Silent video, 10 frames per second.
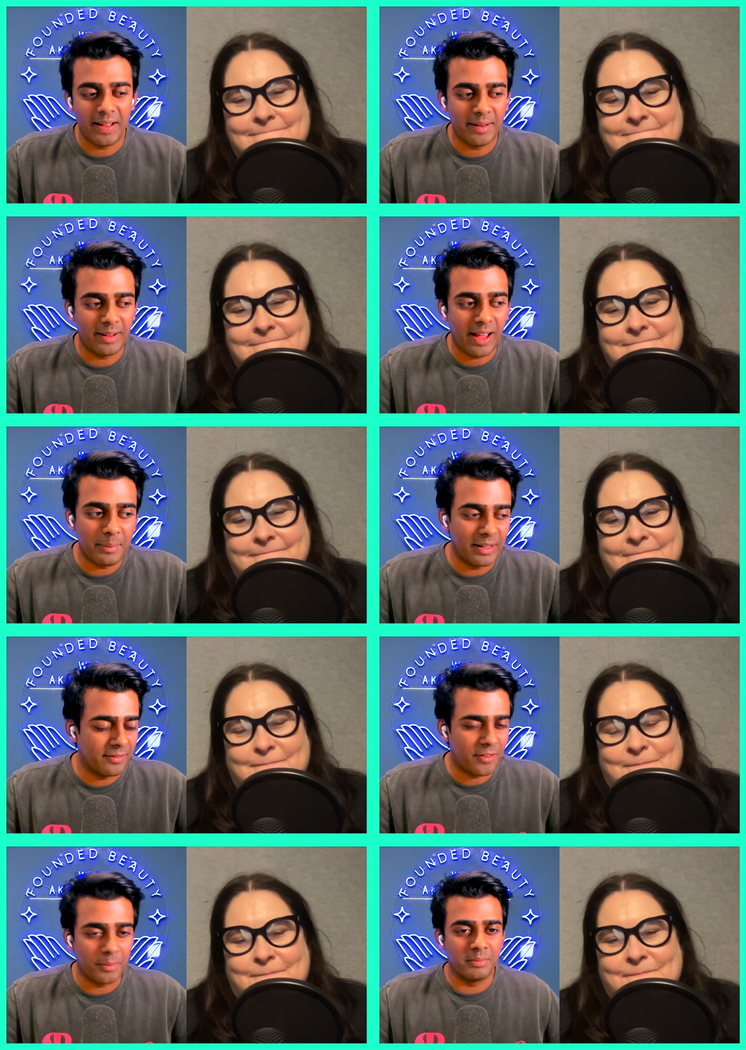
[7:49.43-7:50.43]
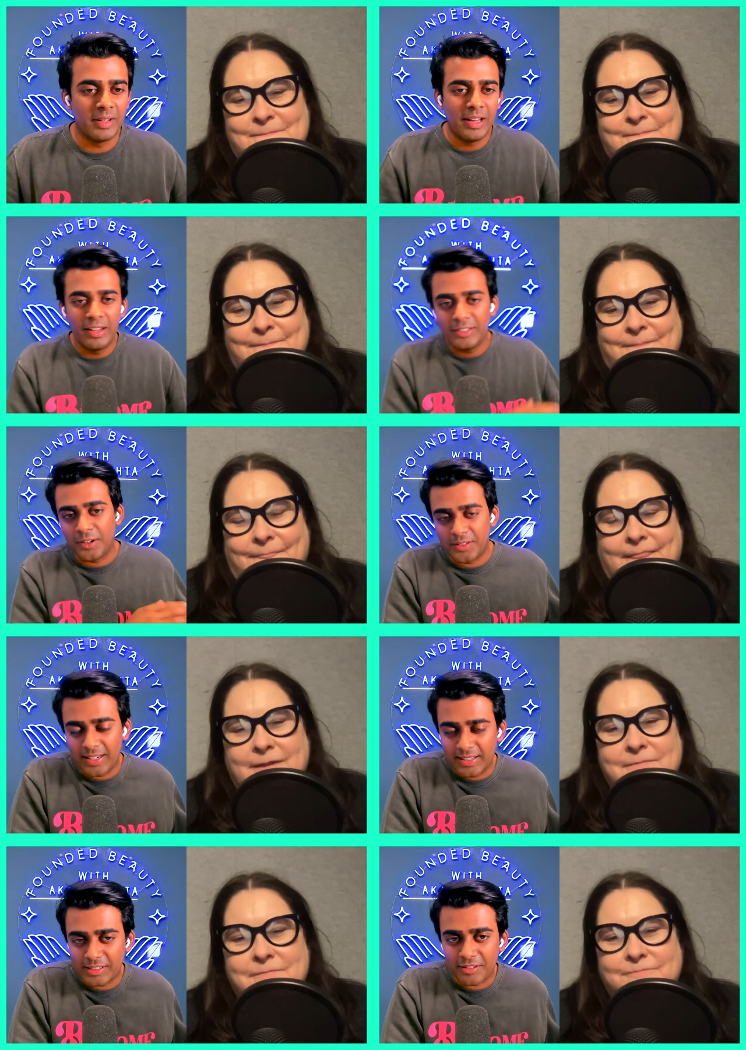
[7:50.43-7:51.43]
Speaker 1: I, I mean, from Dr.
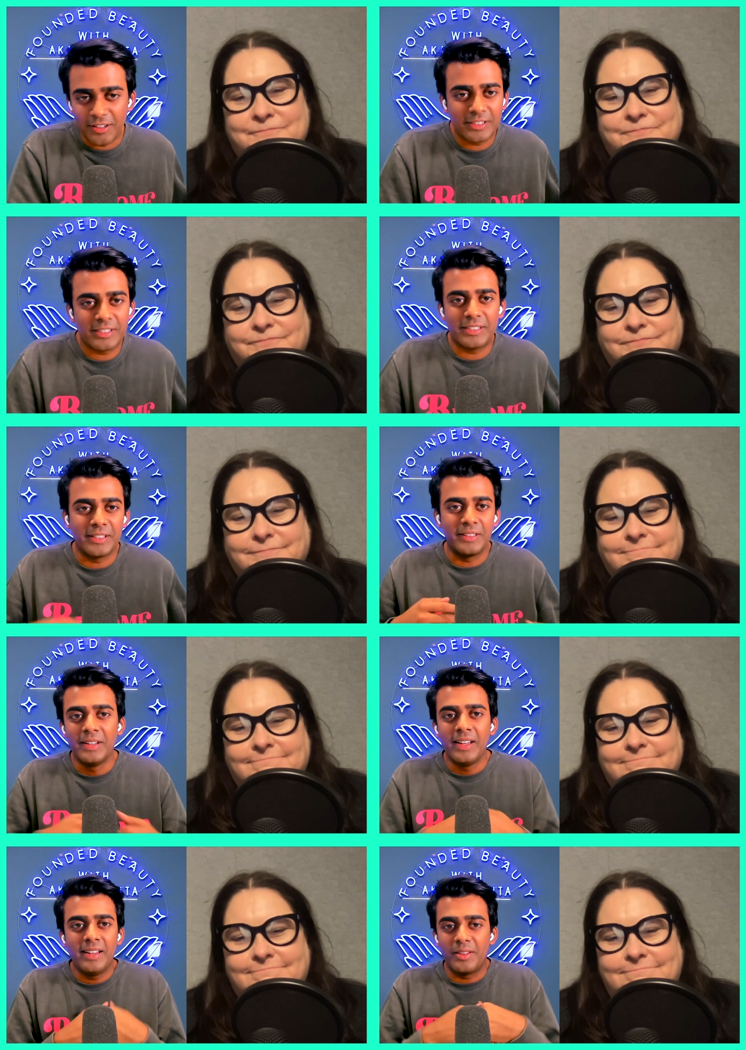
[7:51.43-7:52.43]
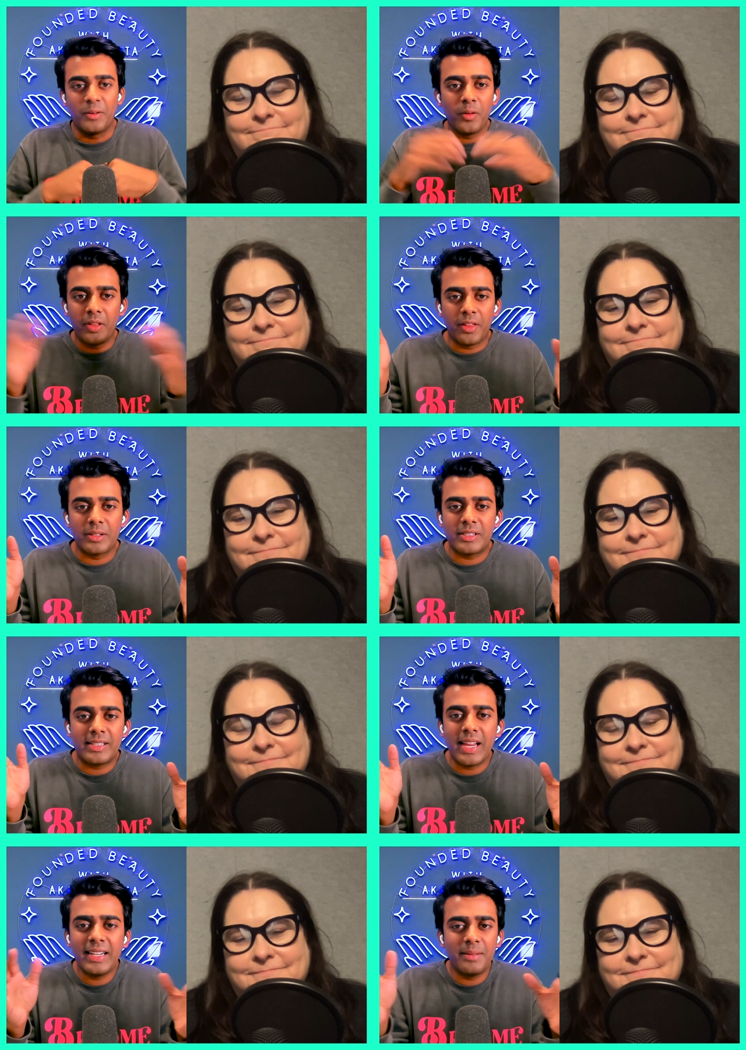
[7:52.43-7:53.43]
Dennis Gross to the, all the others.
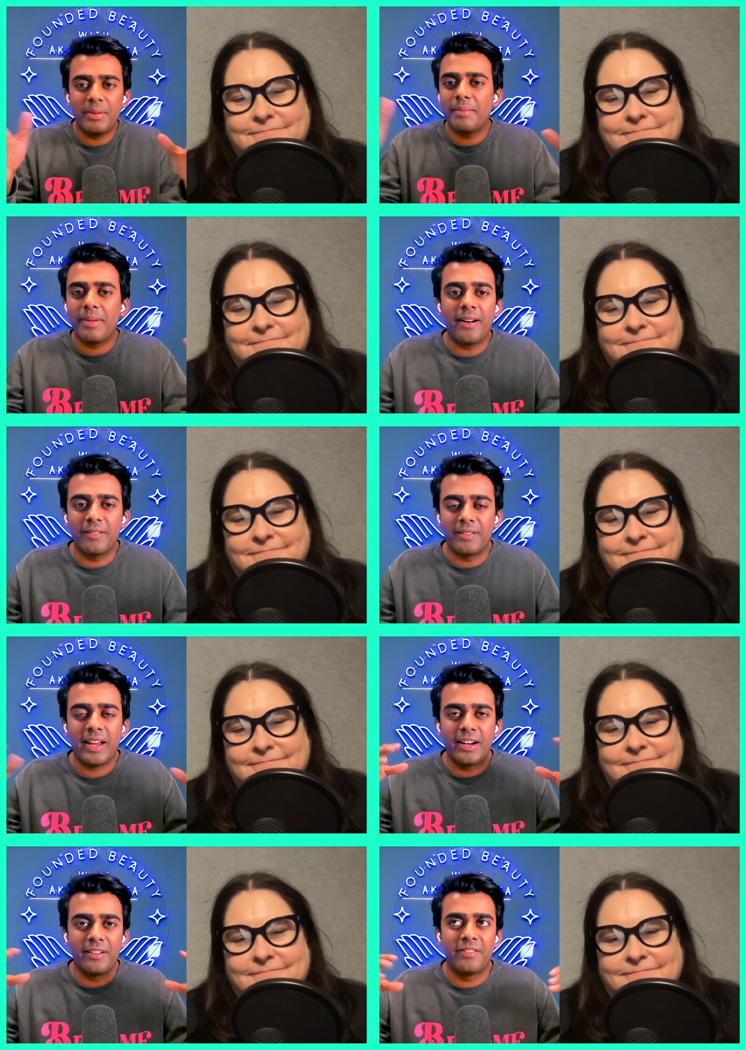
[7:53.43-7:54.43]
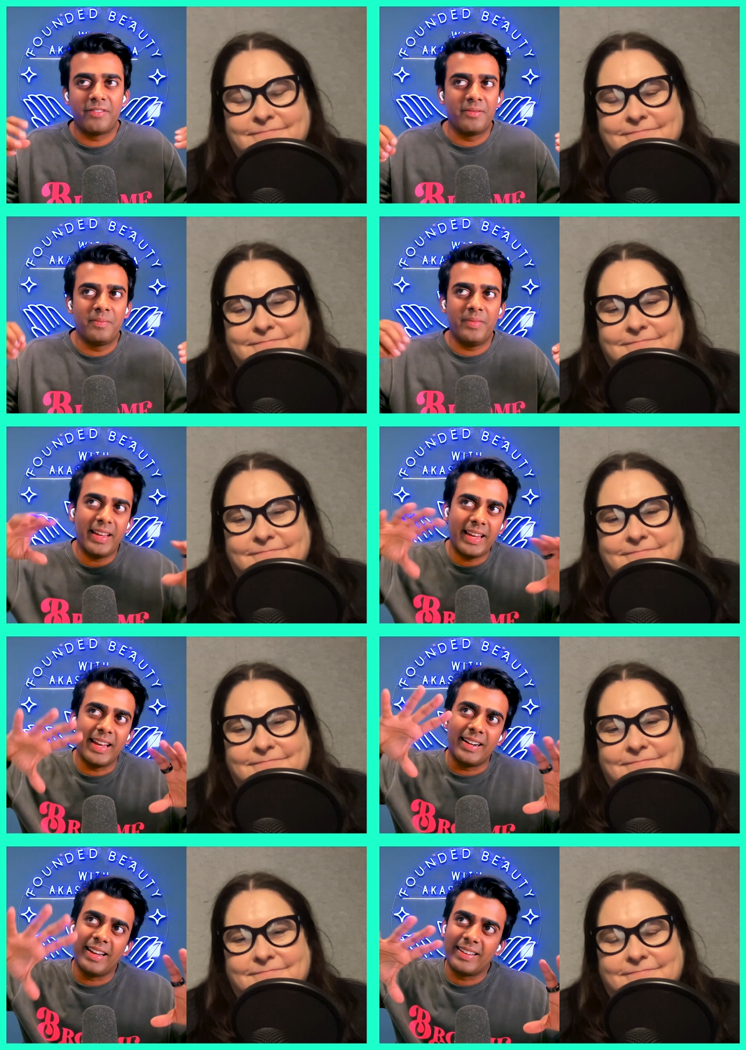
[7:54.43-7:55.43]
Tell us a bit about kind of
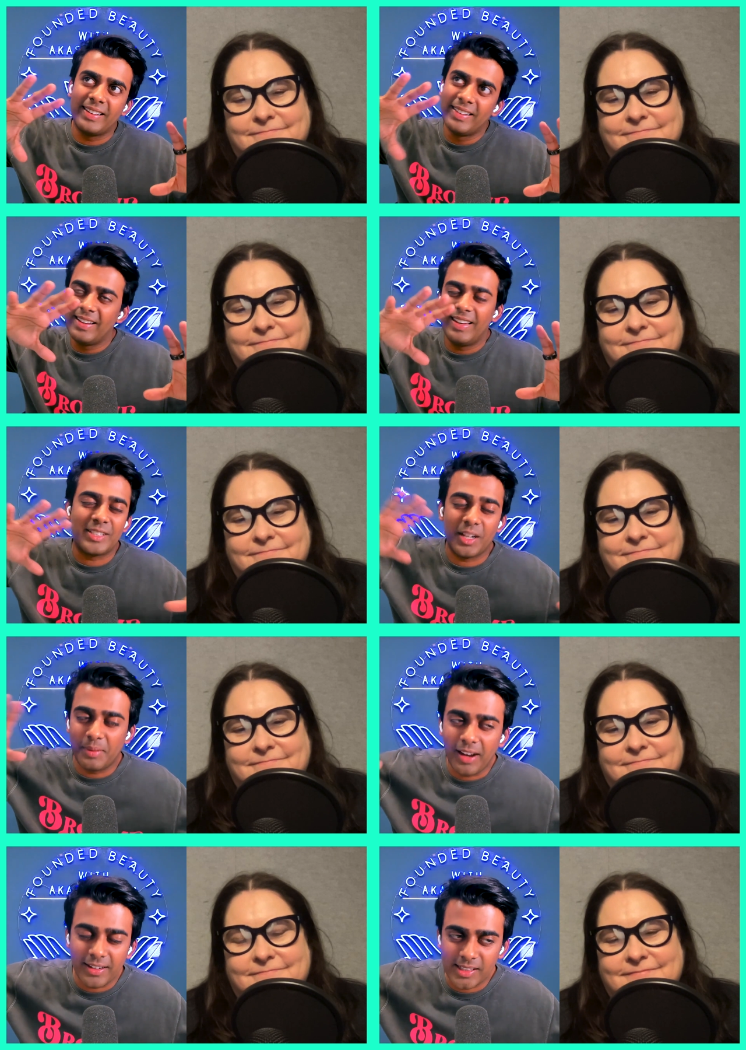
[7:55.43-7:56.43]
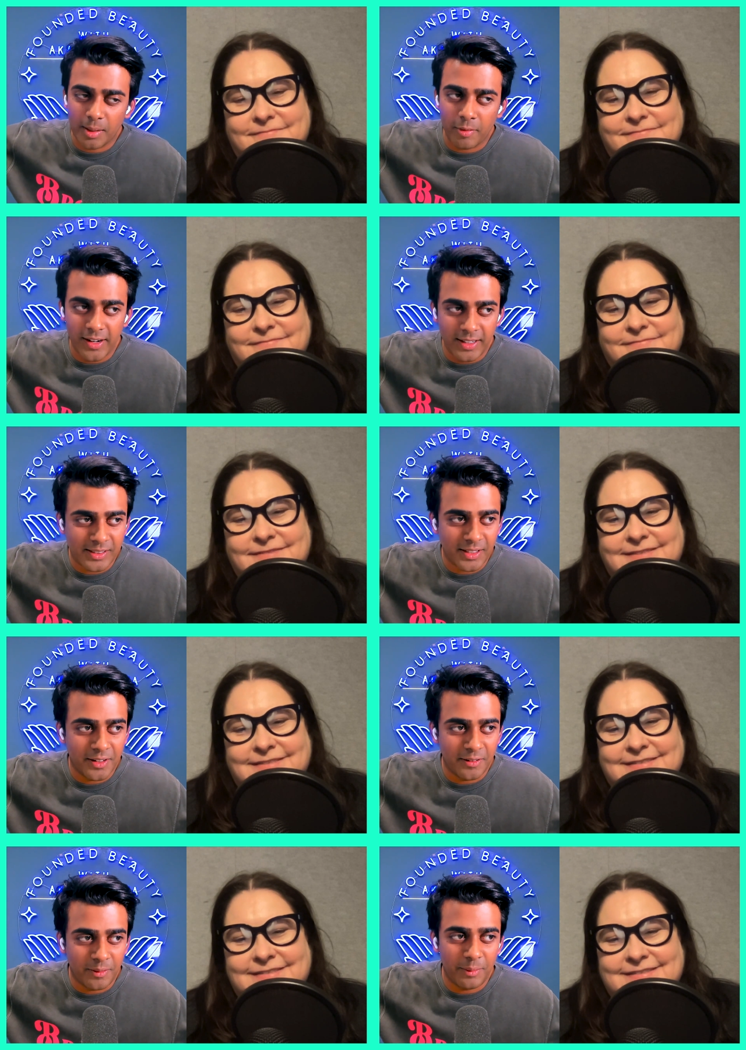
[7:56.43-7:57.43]
again, like it's going to be hard to summarize.
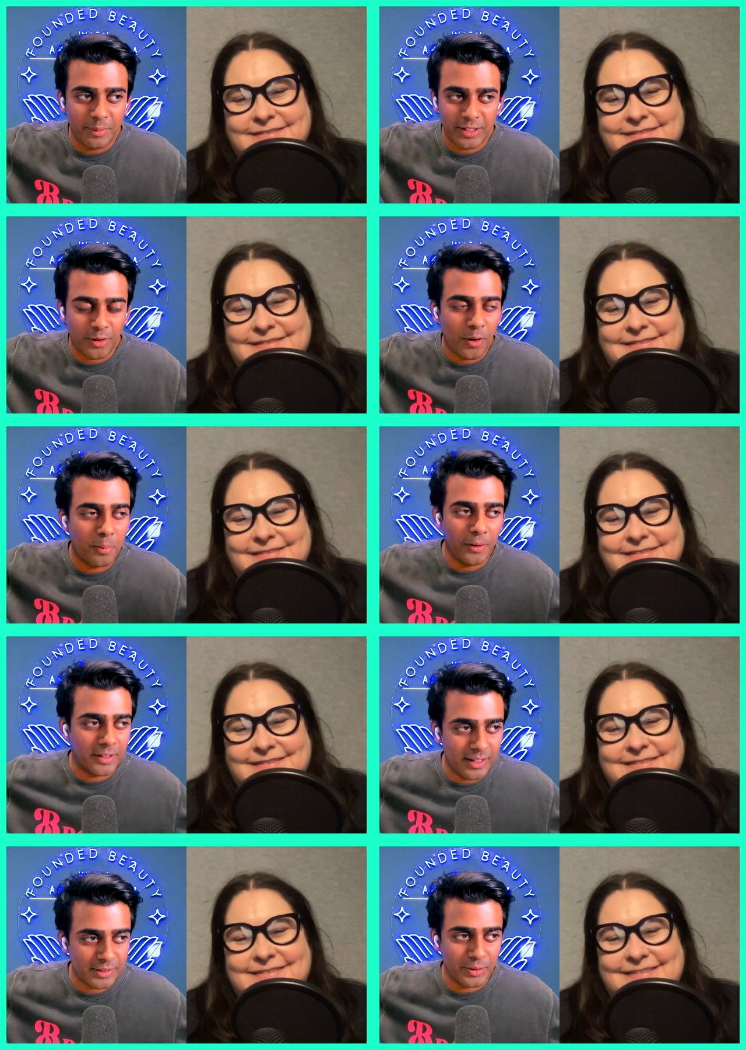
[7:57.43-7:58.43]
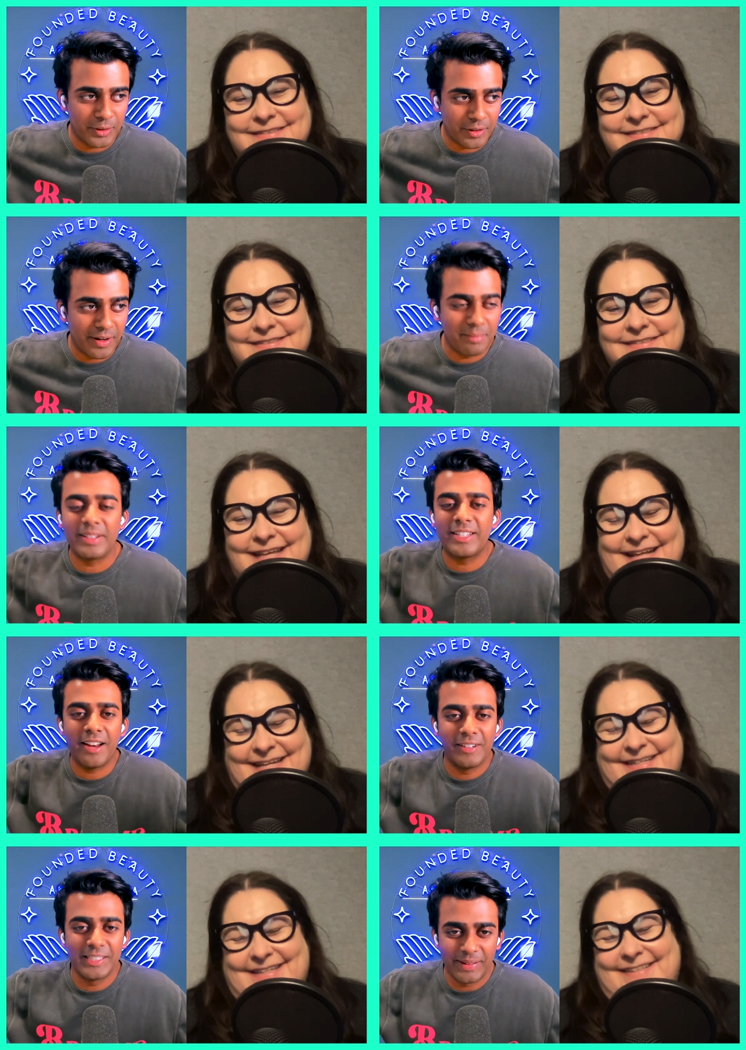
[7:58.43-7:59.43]
So we could do a whole podcast on your career. But
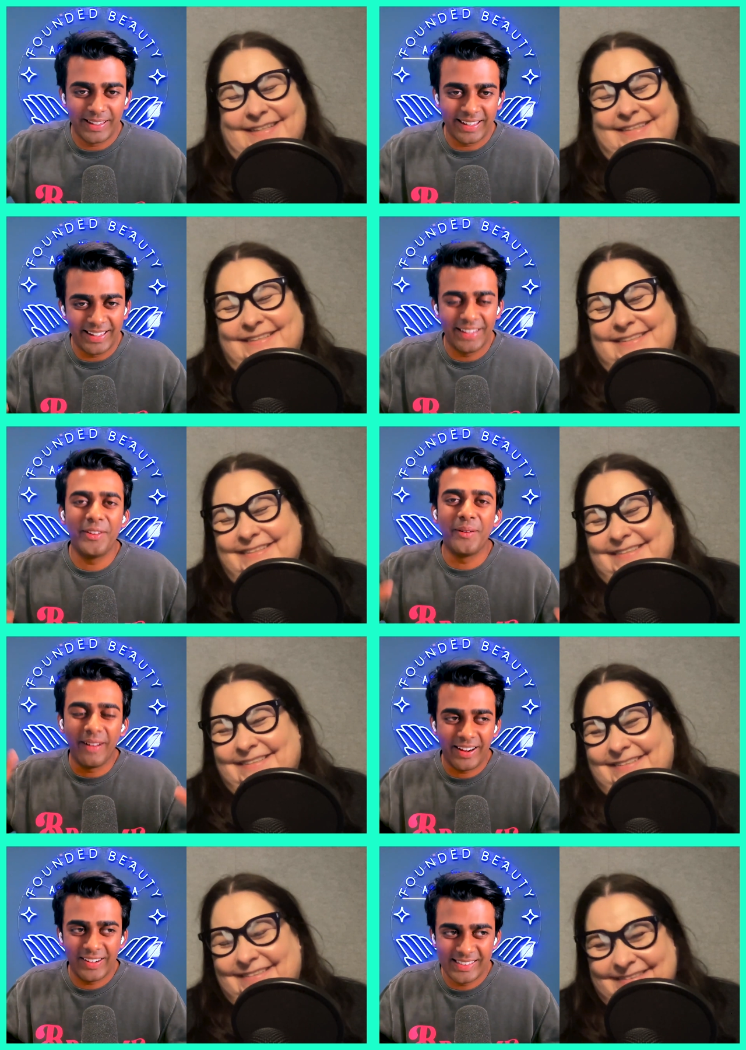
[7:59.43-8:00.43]
generally speaking, if you were going